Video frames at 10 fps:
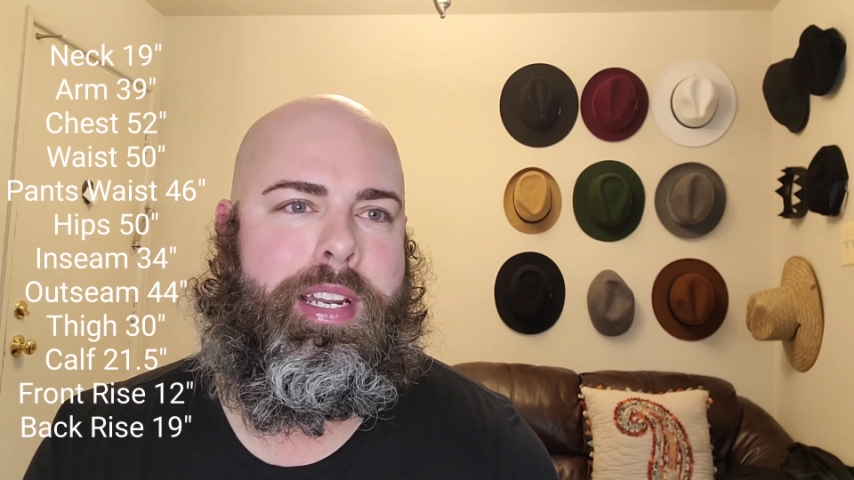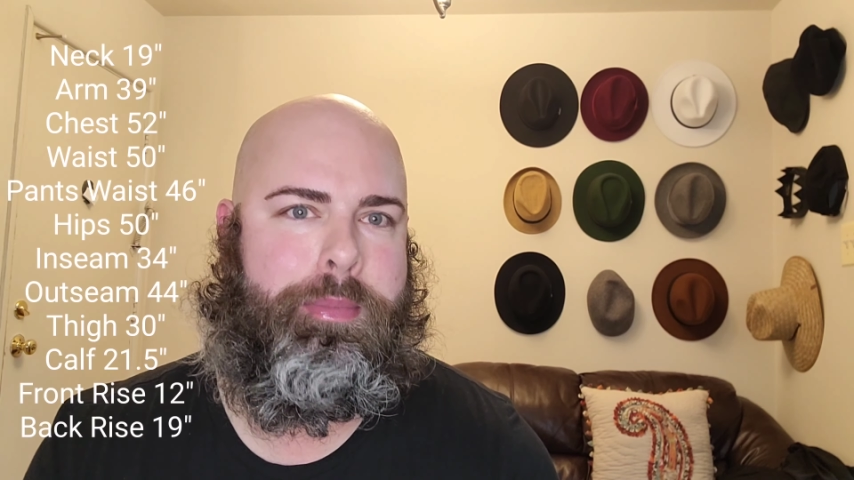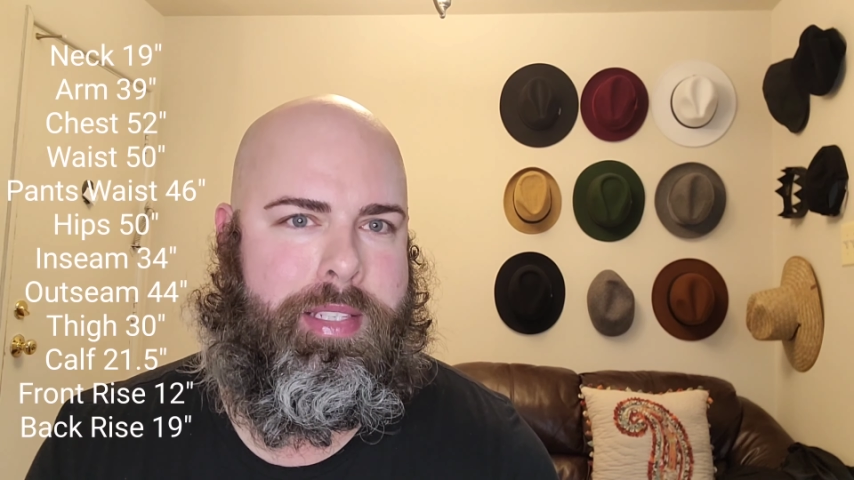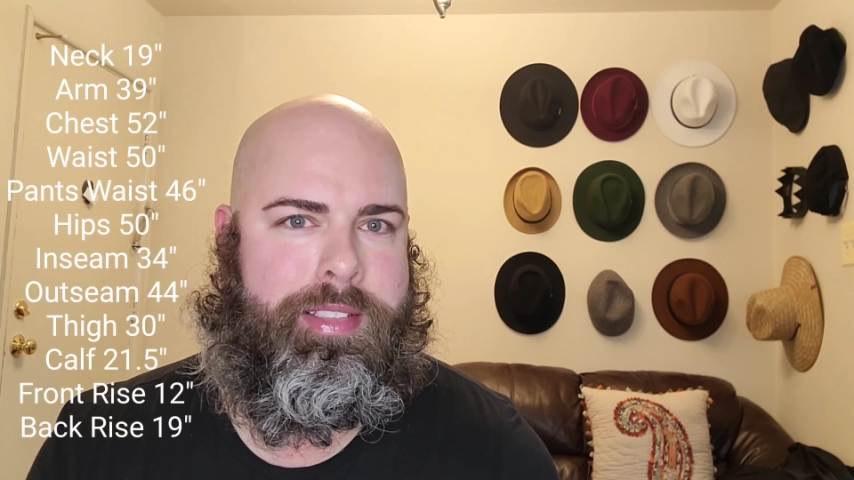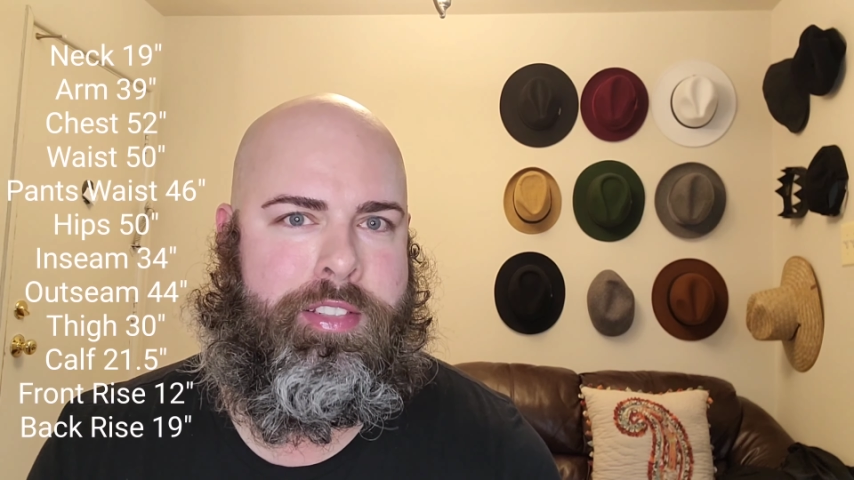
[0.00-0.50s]
that
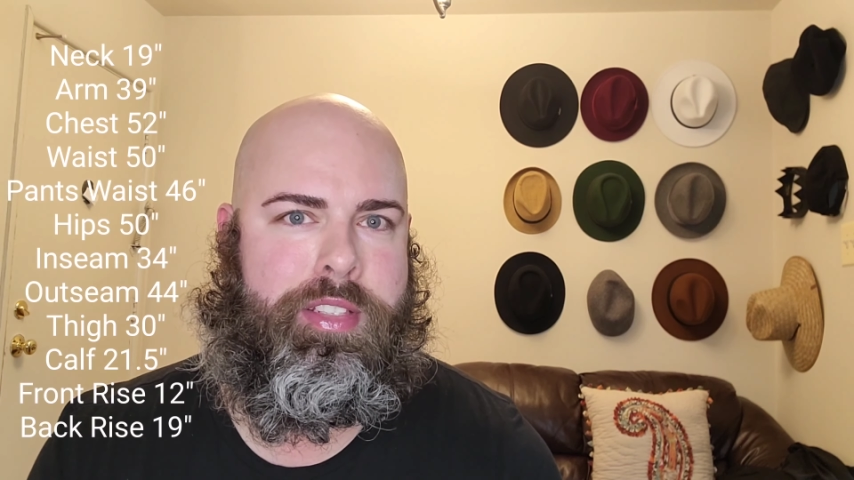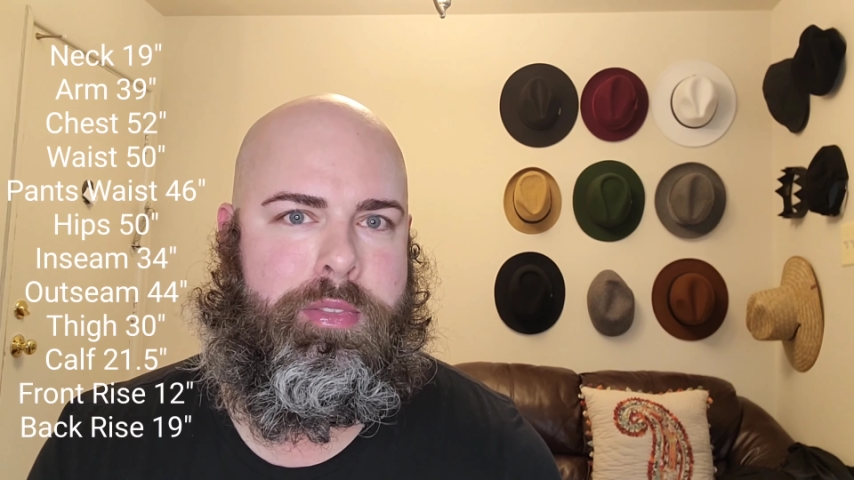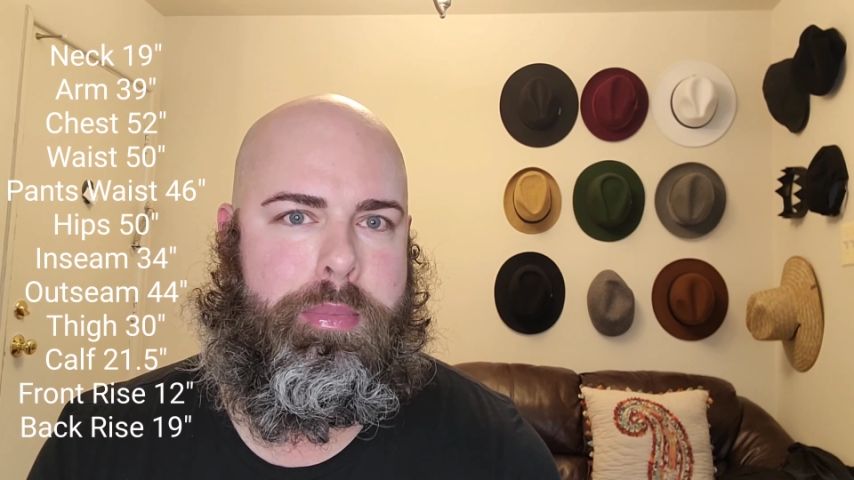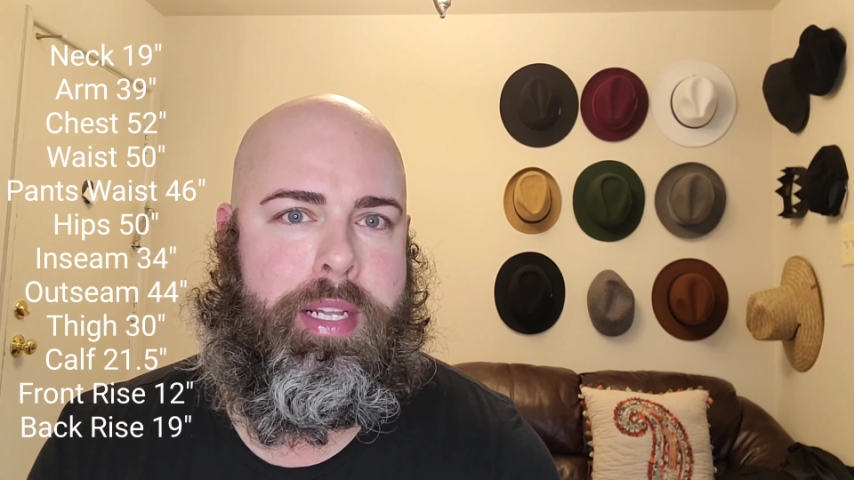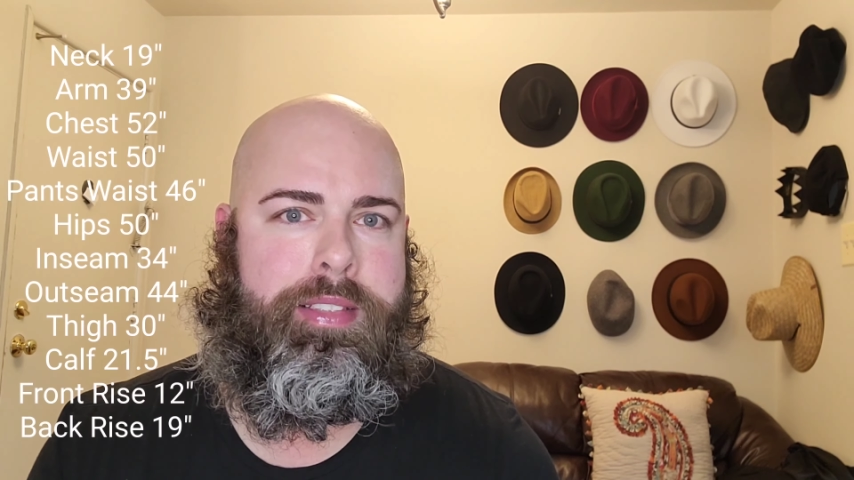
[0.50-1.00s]
I'm essentially
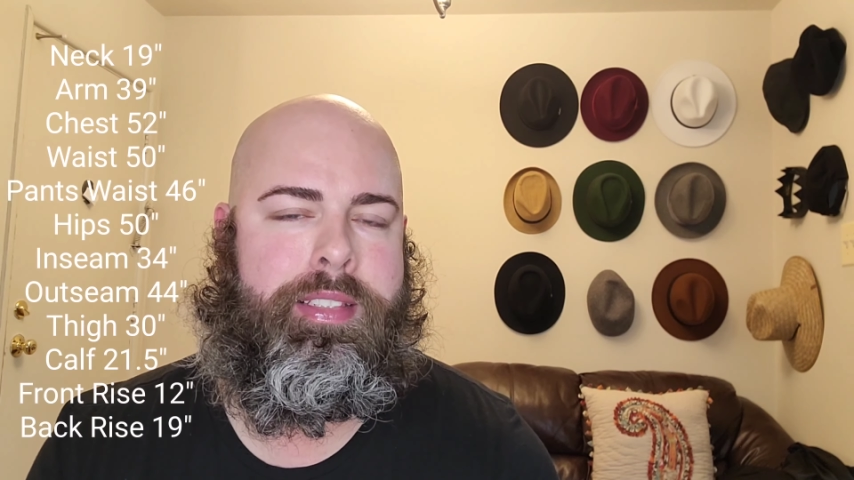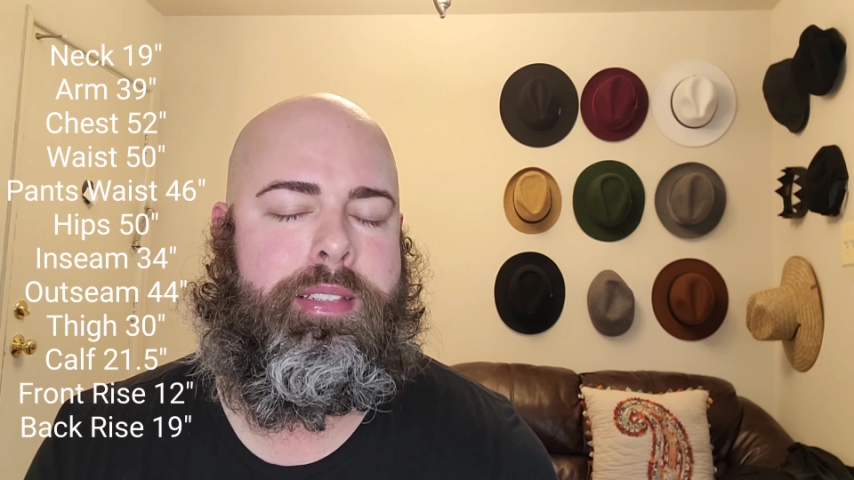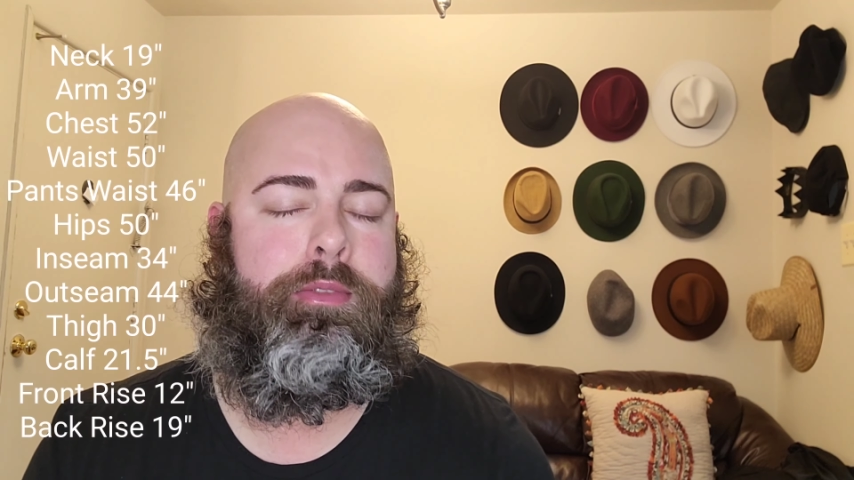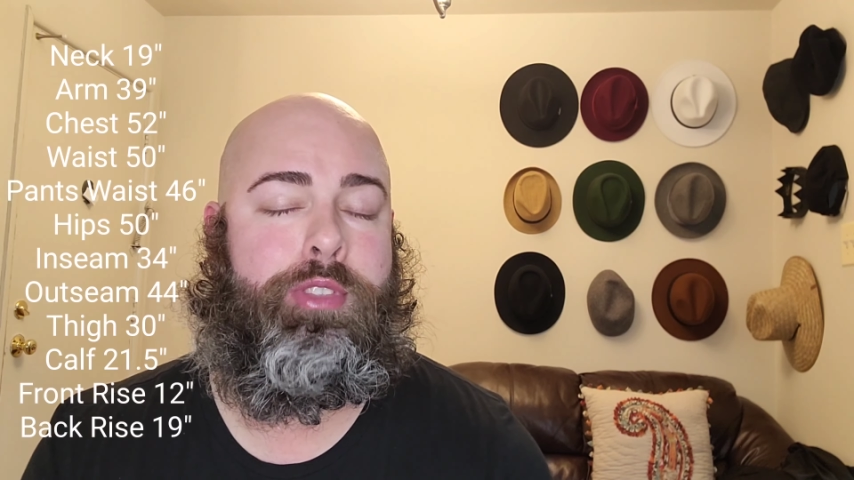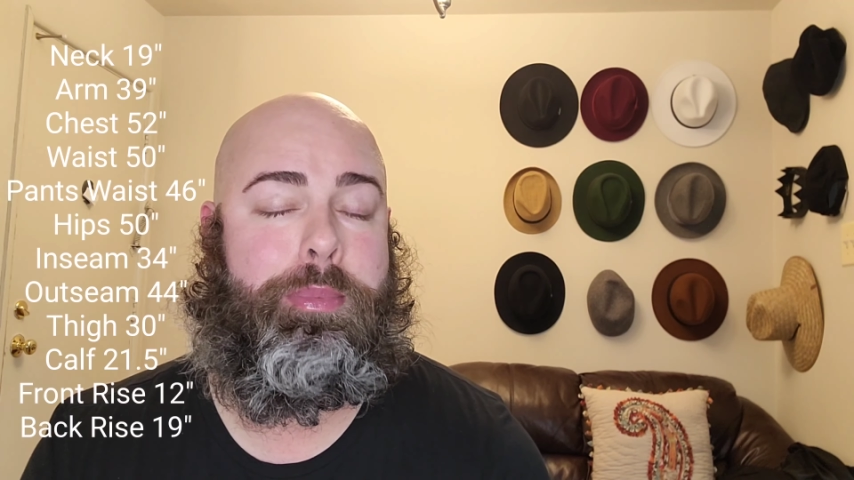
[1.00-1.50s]

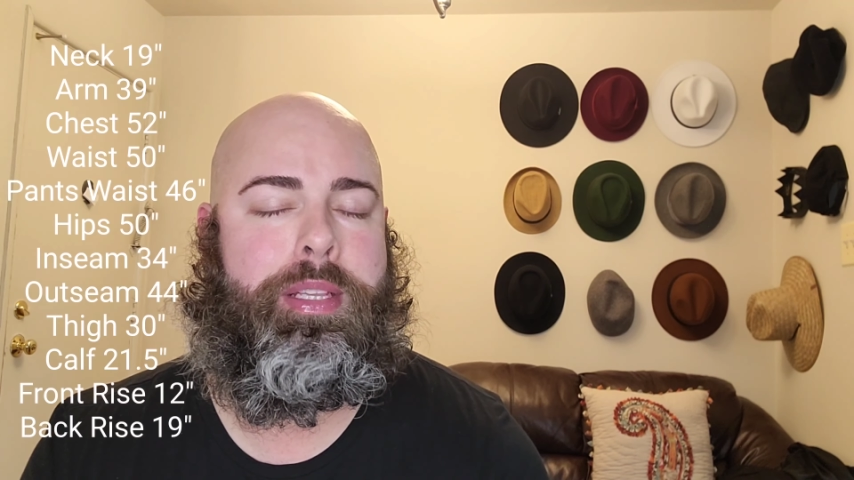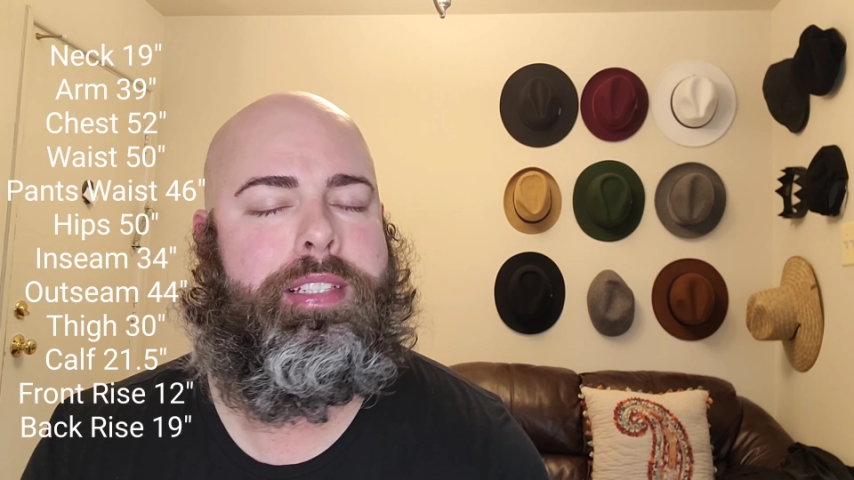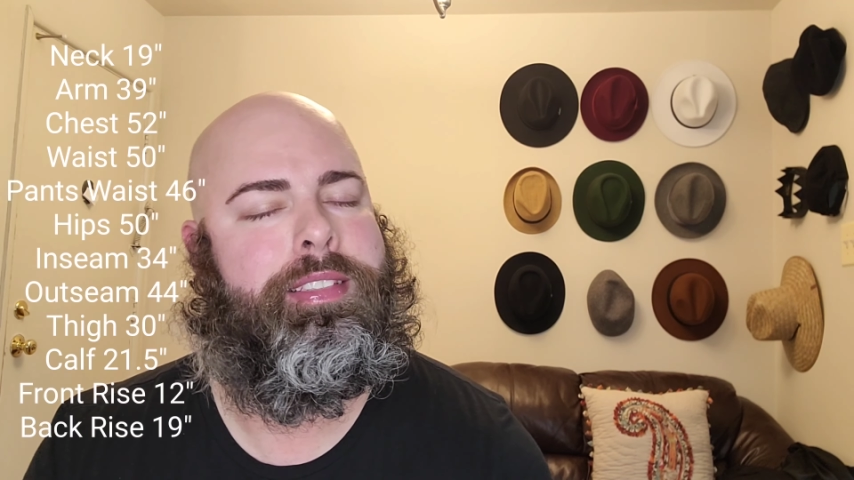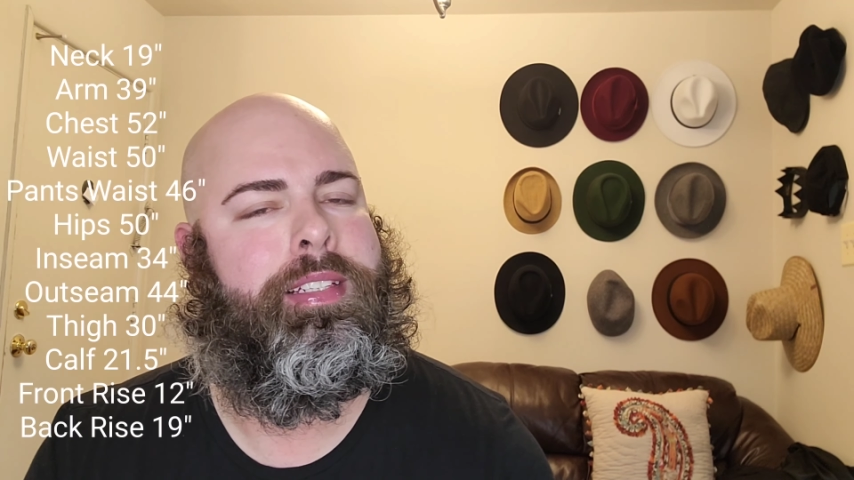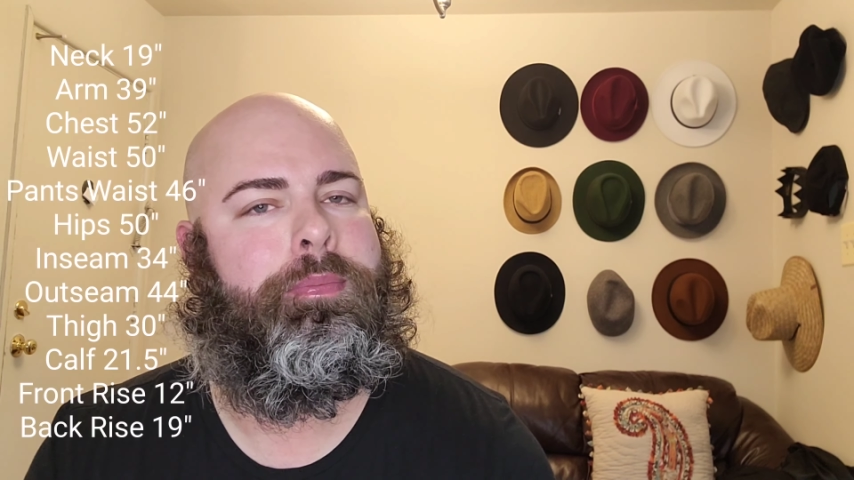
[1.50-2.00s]

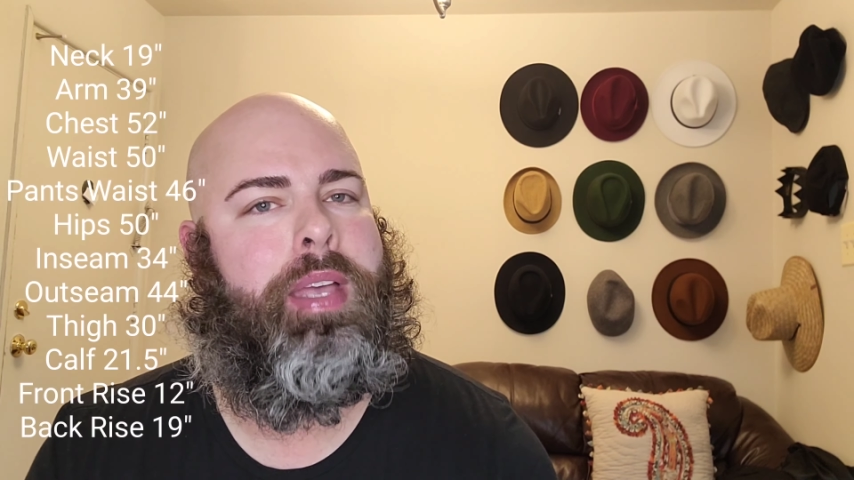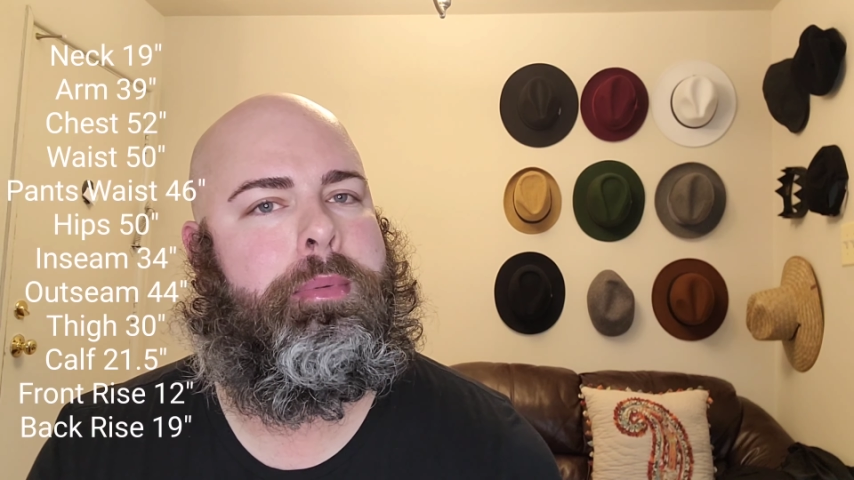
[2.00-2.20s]
replacing,